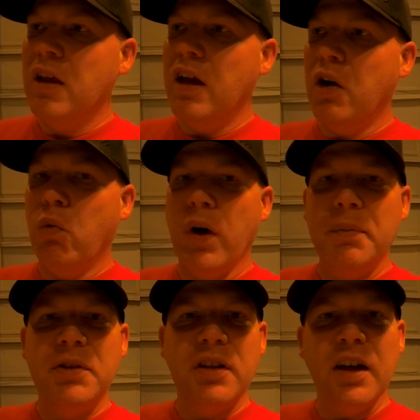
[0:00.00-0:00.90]
a
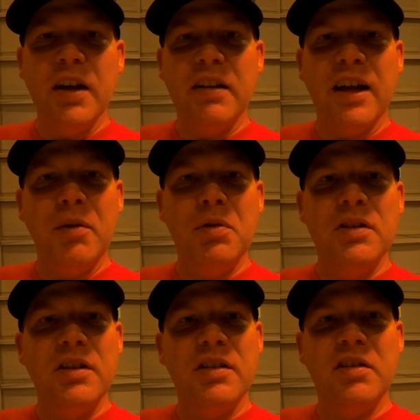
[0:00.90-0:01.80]
website. A lot of
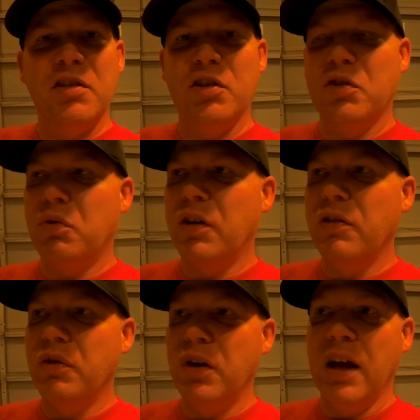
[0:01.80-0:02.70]
businesses are just run
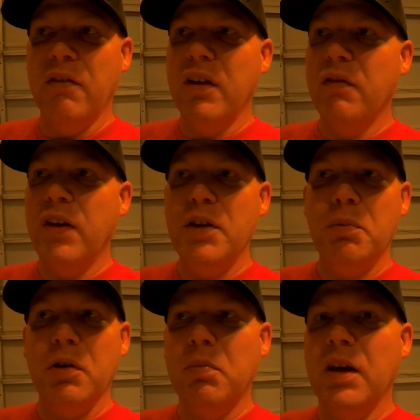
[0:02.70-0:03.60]
through having a
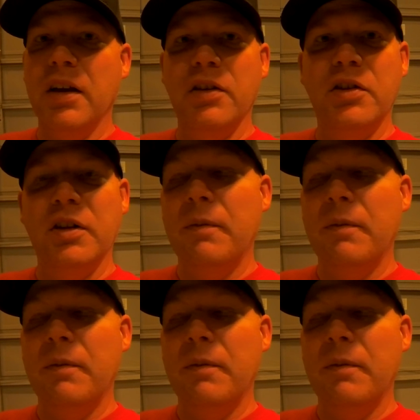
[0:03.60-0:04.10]
Facebook page.